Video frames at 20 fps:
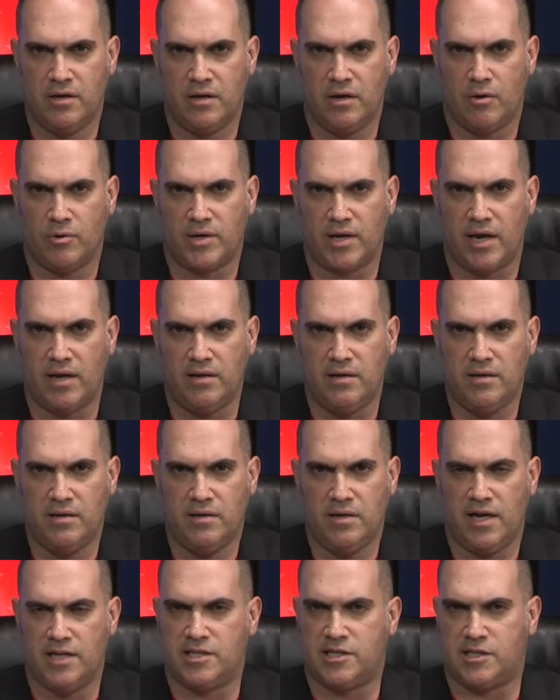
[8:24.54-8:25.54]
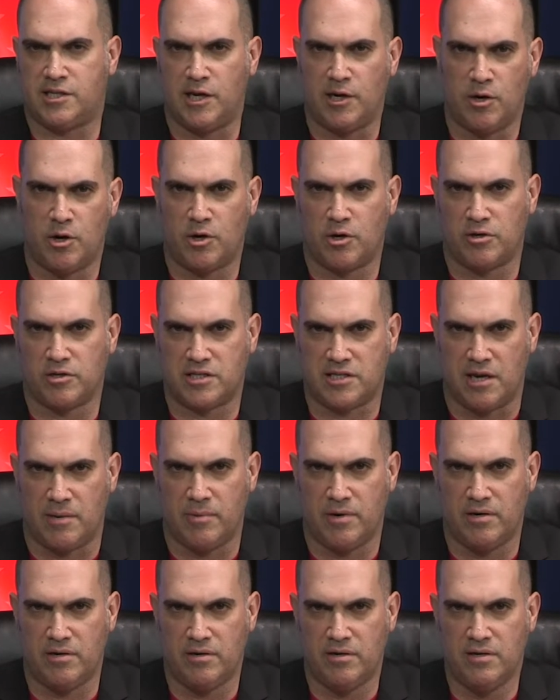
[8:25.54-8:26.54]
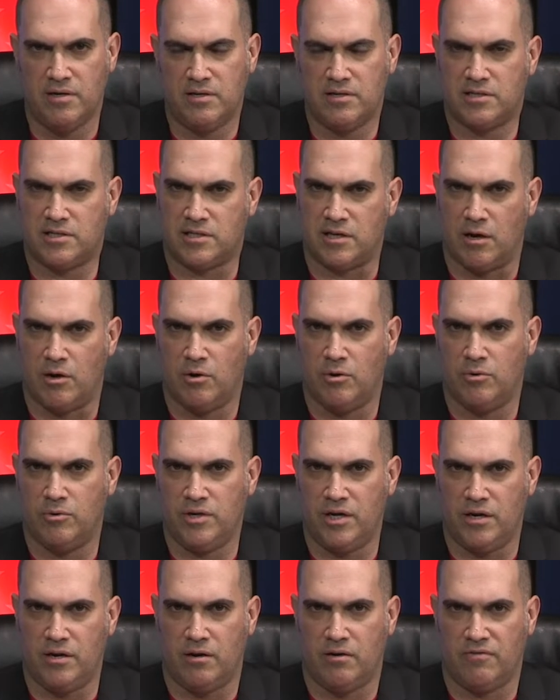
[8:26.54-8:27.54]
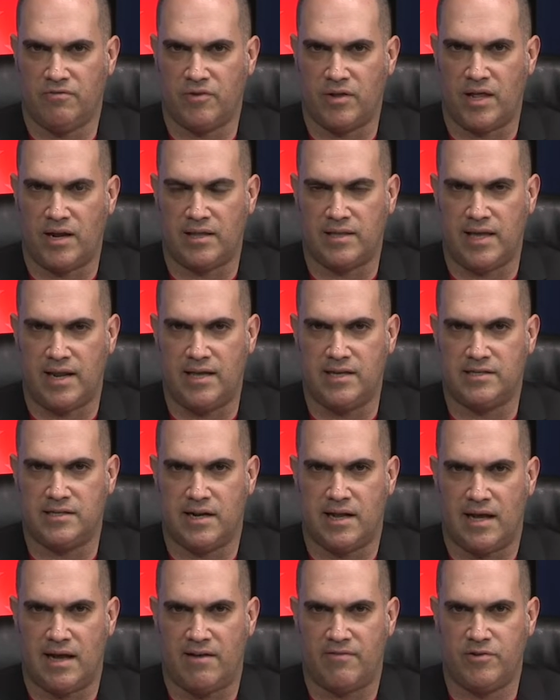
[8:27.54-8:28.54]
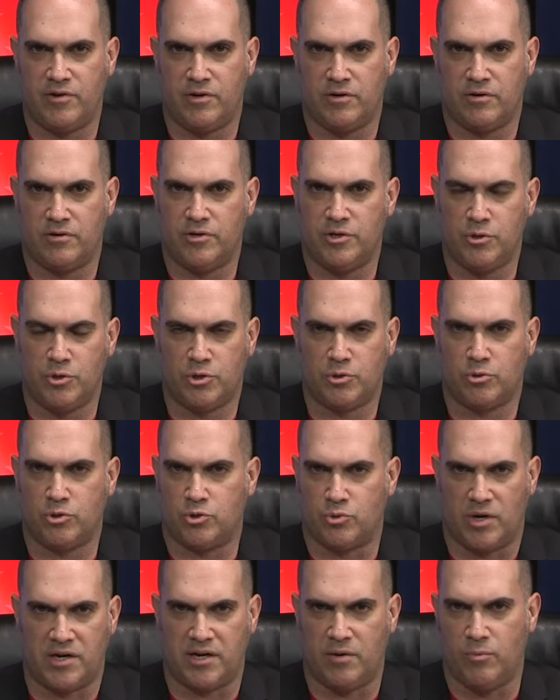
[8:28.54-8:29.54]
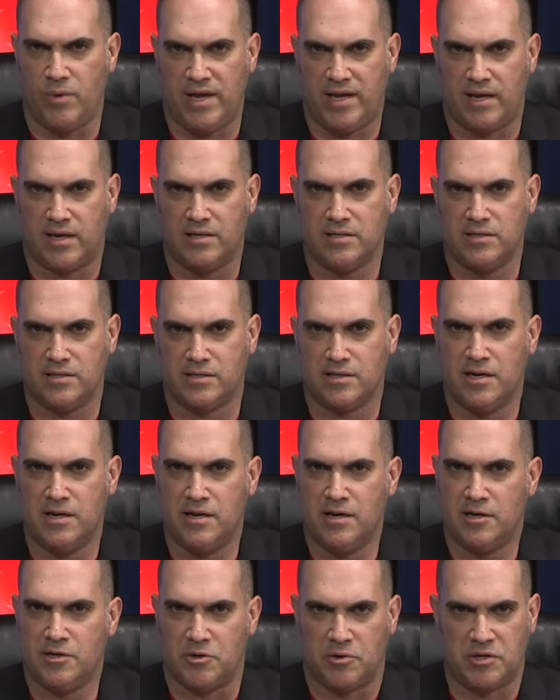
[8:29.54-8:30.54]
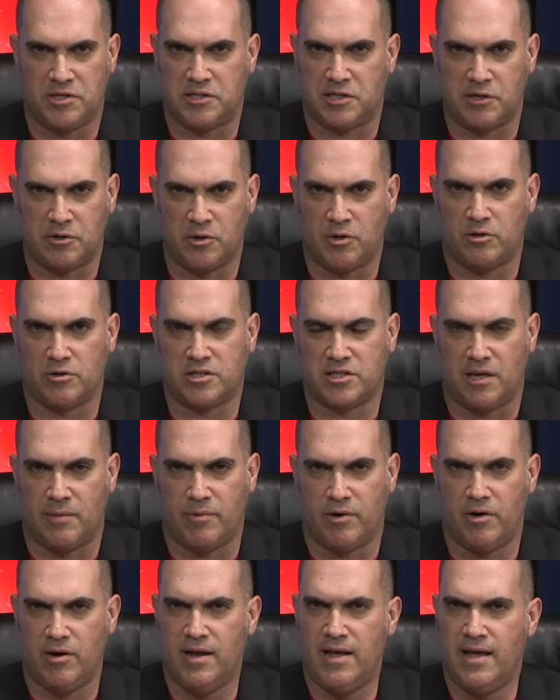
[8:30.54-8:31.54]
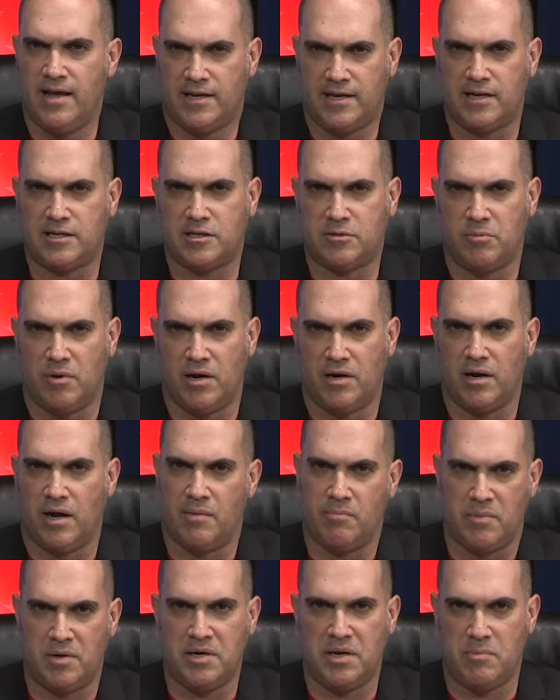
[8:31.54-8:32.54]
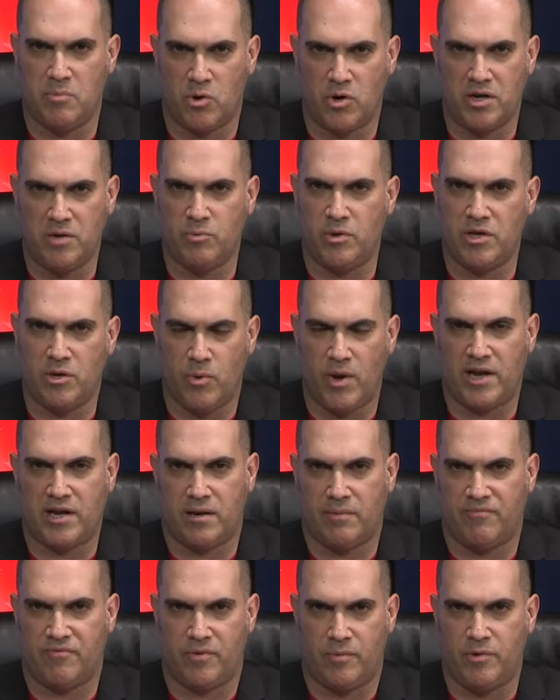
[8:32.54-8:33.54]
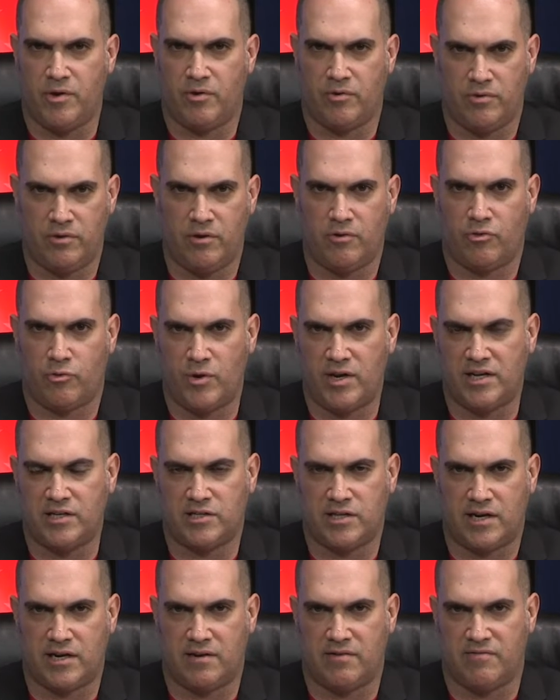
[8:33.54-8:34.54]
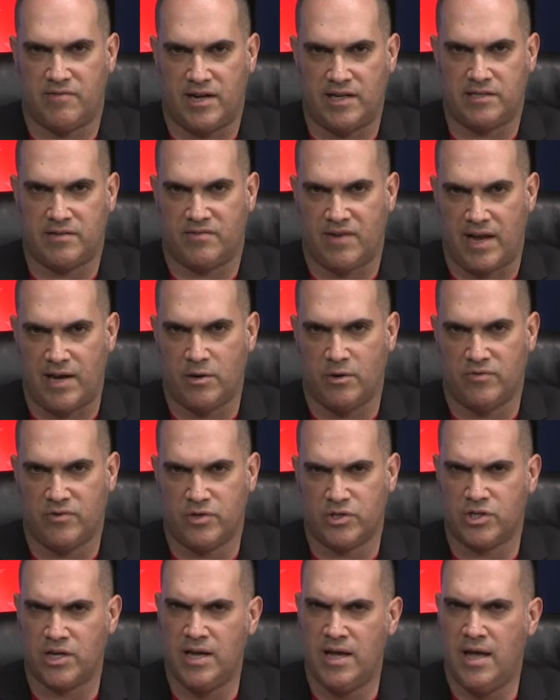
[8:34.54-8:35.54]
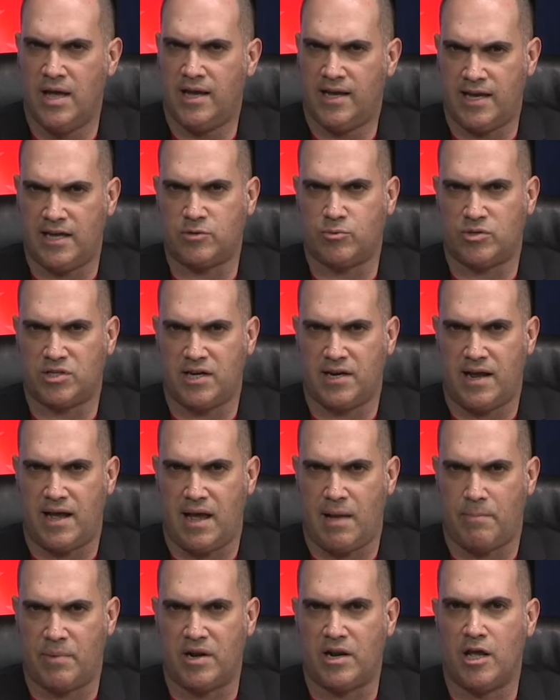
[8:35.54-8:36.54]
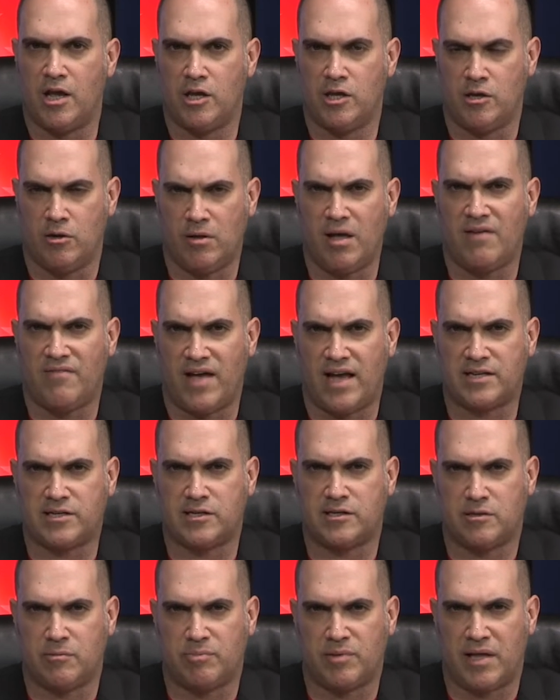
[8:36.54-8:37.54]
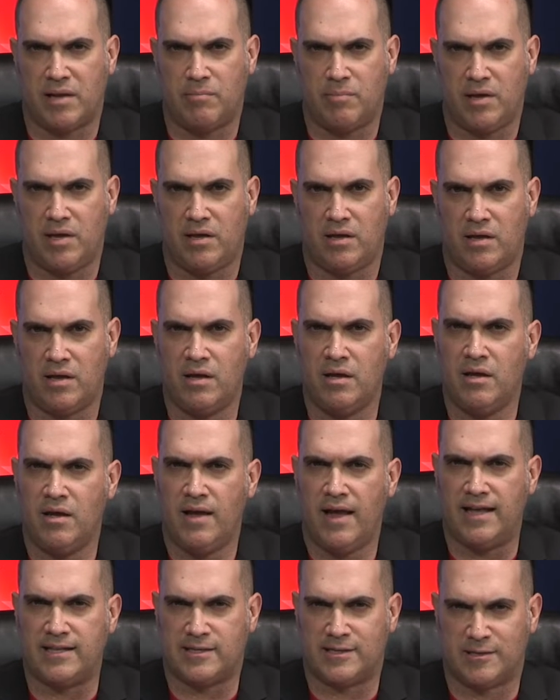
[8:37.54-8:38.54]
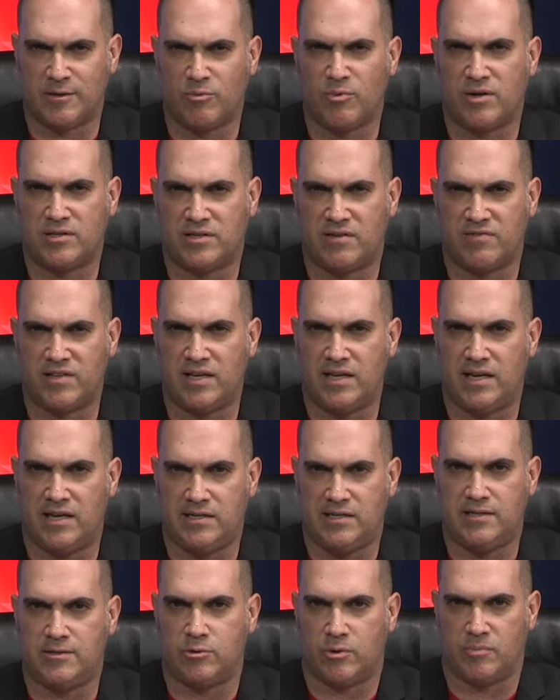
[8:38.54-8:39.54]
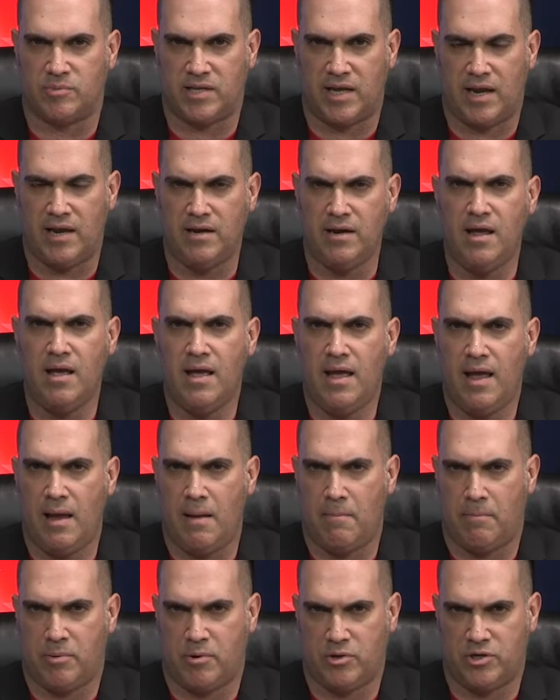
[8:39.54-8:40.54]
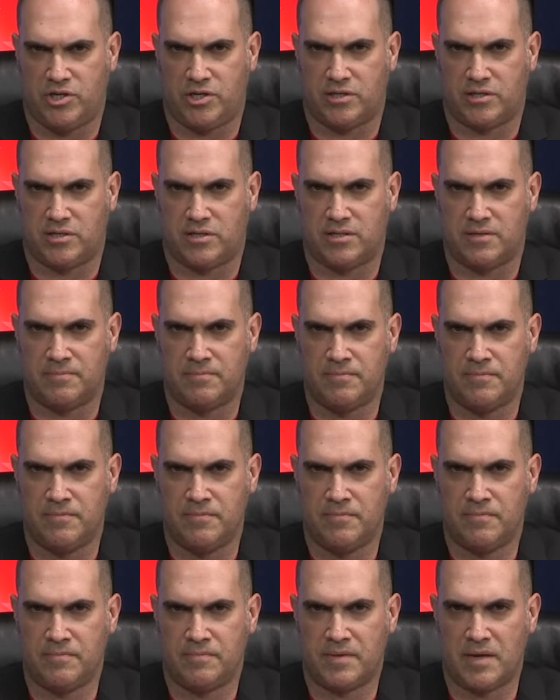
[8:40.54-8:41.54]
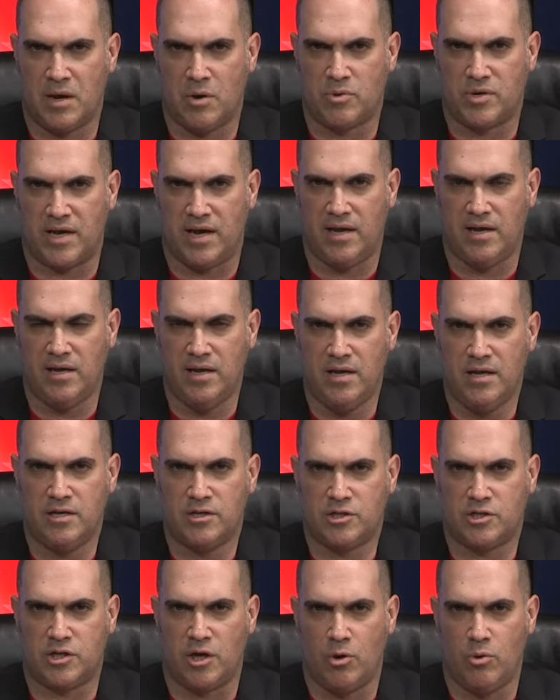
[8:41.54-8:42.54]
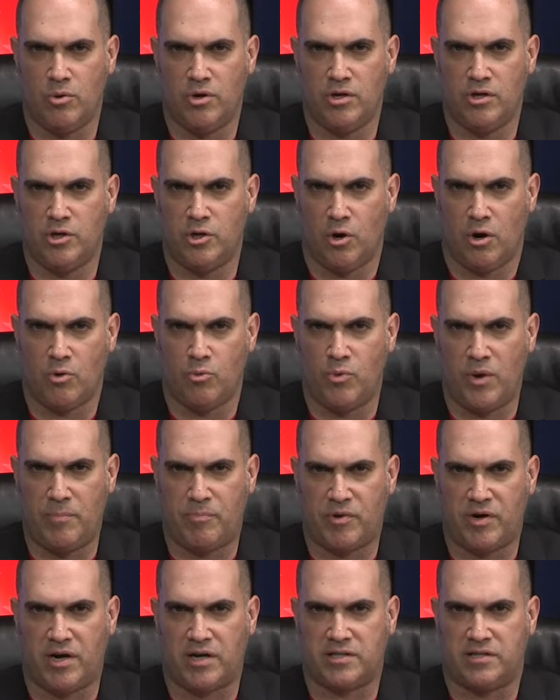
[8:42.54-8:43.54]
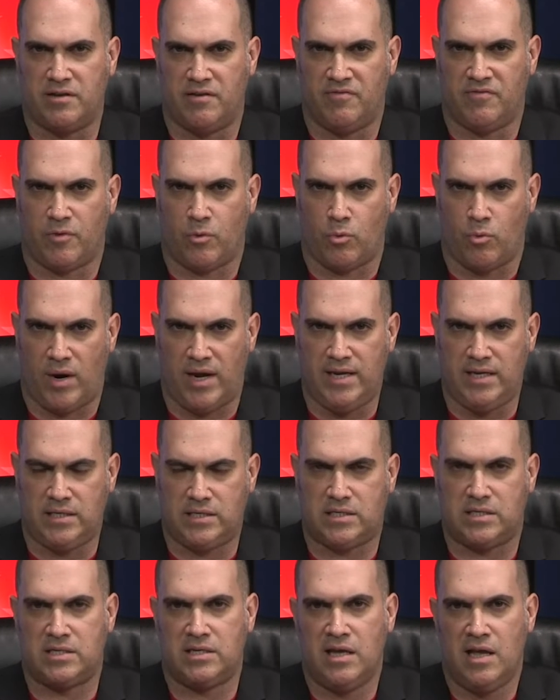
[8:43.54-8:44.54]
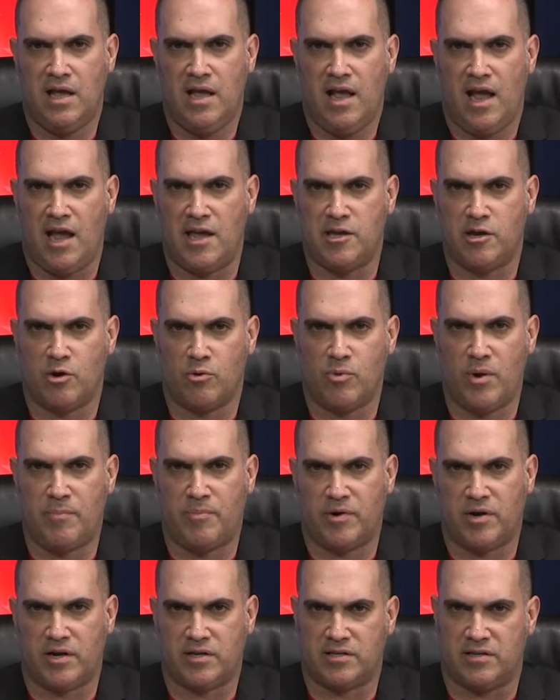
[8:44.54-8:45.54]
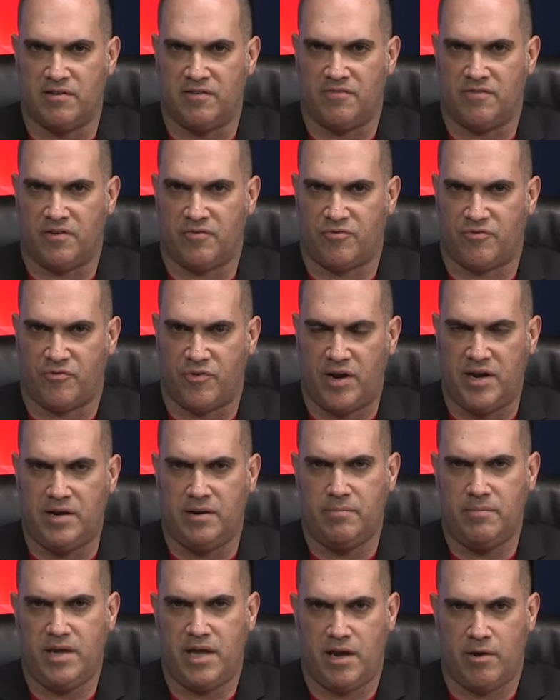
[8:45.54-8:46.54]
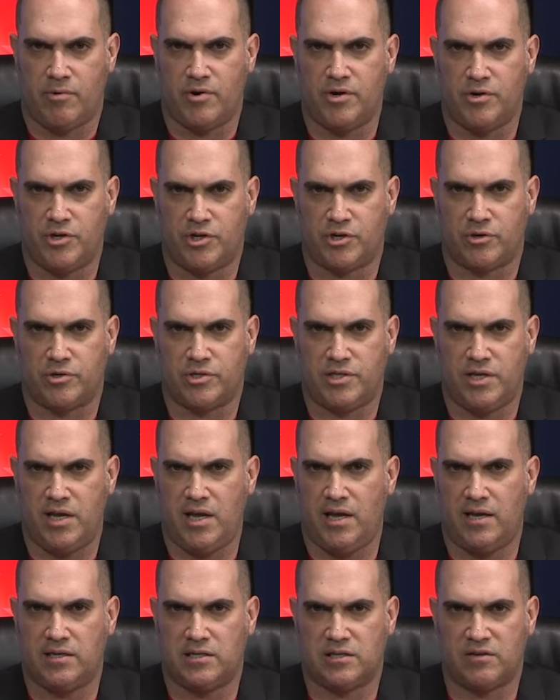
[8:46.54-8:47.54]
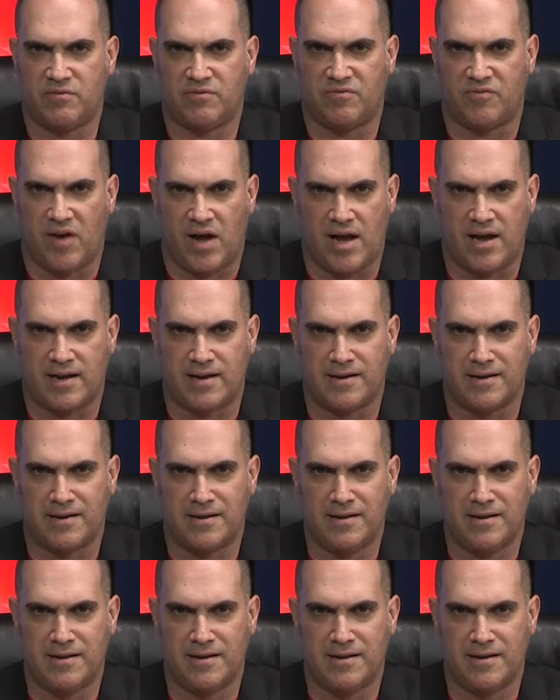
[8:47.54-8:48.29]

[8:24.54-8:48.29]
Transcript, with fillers: Okay? It's single girl summer, so, you know, for a lot of ladies that have your usual drunken weekends during single girl summer, guess what? On Monday morning, when you wake up from your, your three consecutive nights of hangovers, guess what's going to happen? You'll have access to Plan B. It's still relatively easy to obtain and purchase. Okay? So, your reproductive rights and your reproductive freedom here in New Jersey is fine.